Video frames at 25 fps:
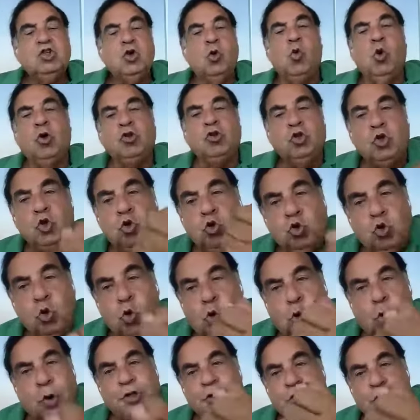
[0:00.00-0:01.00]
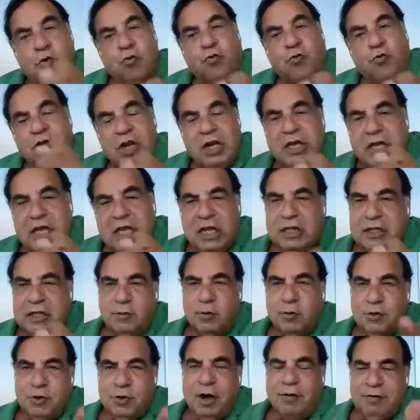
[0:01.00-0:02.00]
So what do you do when you feel guilt,
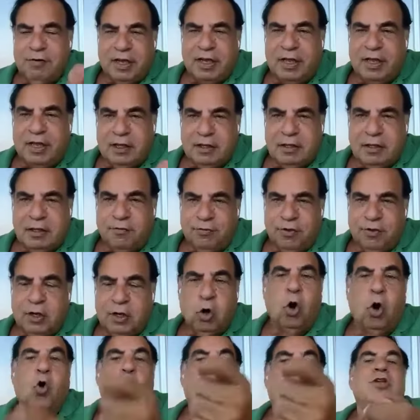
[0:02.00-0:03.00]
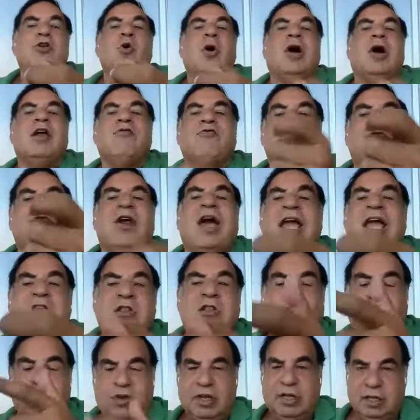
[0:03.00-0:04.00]
when you have a guilty feeling, or when you are
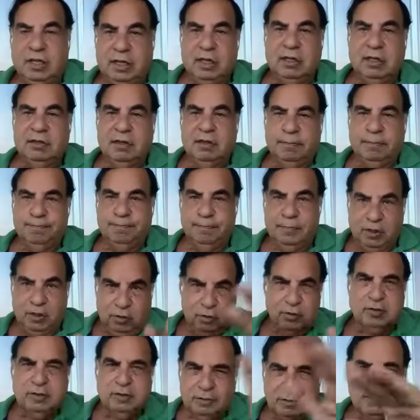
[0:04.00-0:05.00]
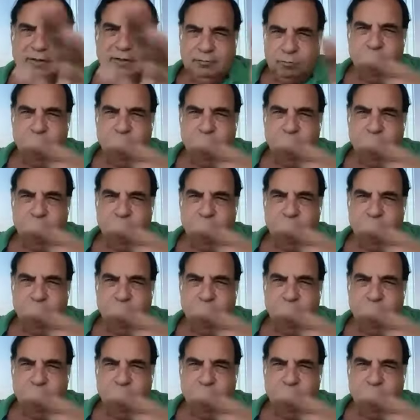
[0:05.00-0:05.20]
afraid of feeling guilty? Because mm.